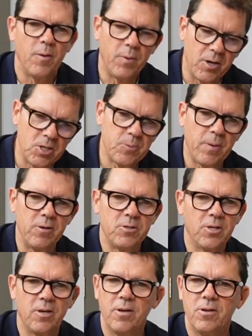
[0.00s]
And when I
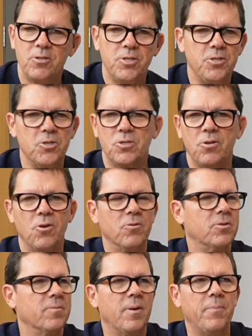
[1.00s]
spoke to her, she just
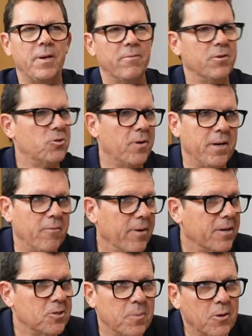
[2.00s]
looked a bit of a train
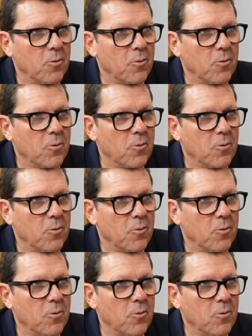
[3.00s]
wreck, to